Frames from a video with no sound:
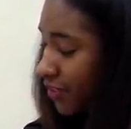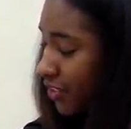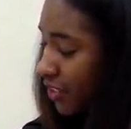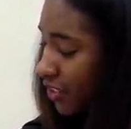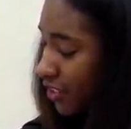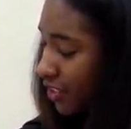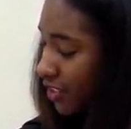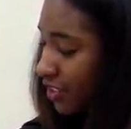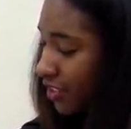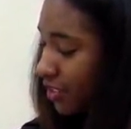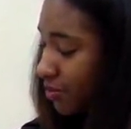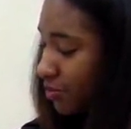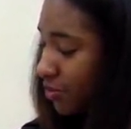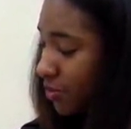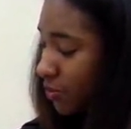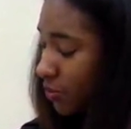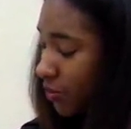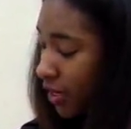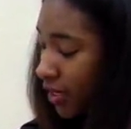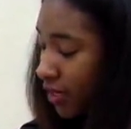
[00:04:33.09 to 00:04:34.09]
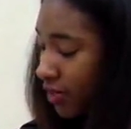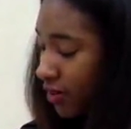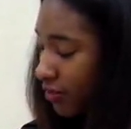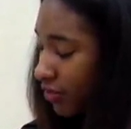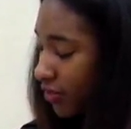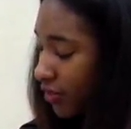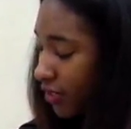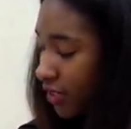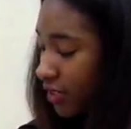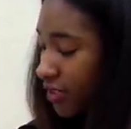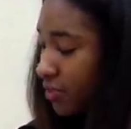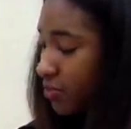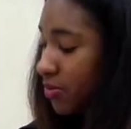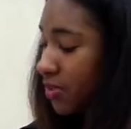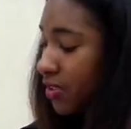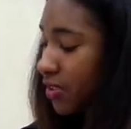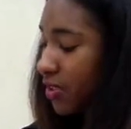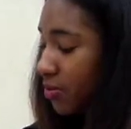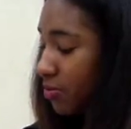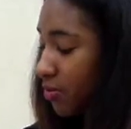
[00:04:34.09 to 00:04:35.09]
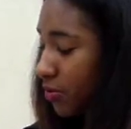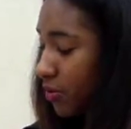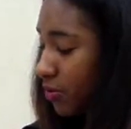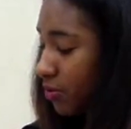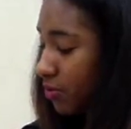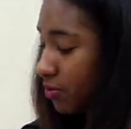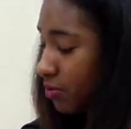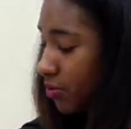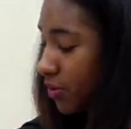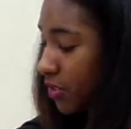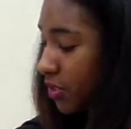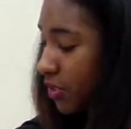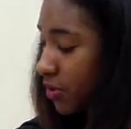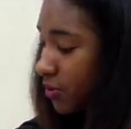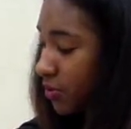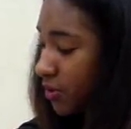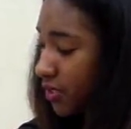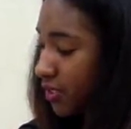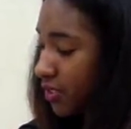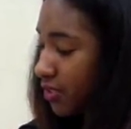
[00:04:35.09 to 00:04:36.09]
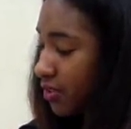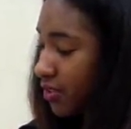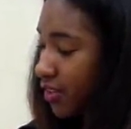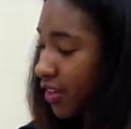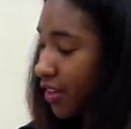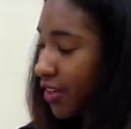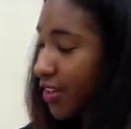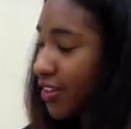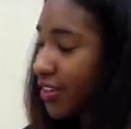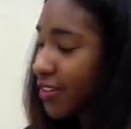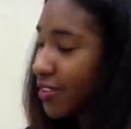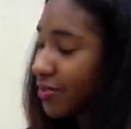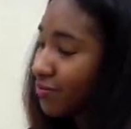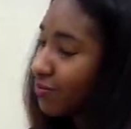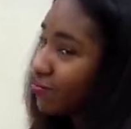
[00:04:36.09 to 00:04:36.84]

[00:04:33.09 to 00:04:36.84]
she just was waiting for her husband to come home, but she wasn't like,